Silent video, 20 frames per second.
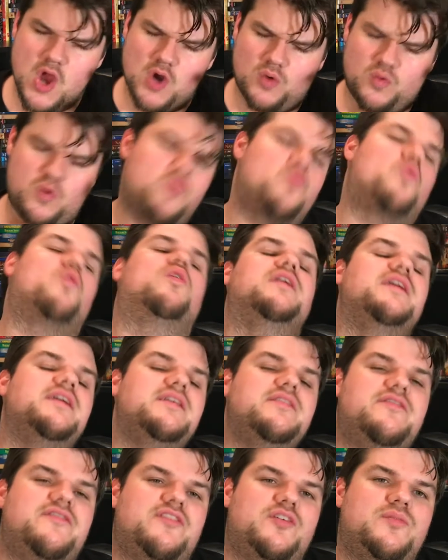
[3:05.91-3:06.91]

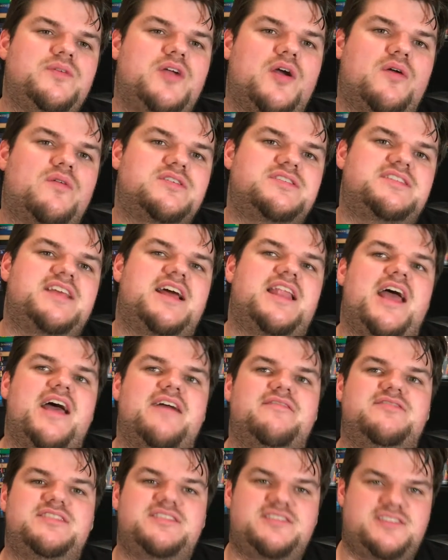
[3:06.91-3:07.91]
rewarding filmgoers that
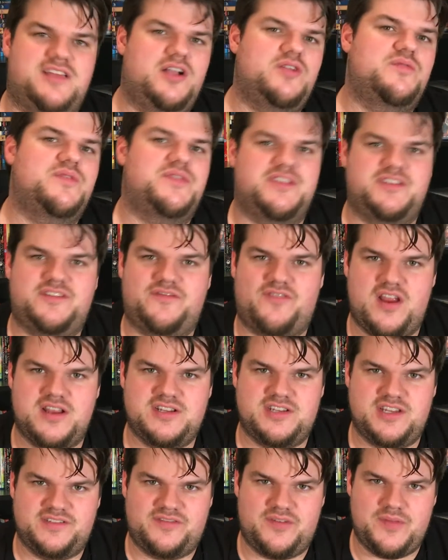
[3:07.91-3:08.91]
have stuck with this
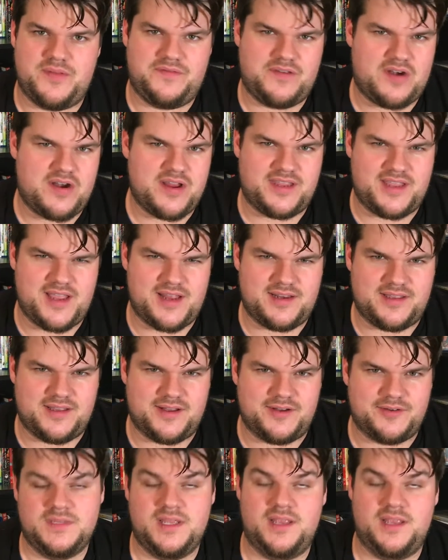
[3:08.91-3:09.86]
franchise from the very get-go,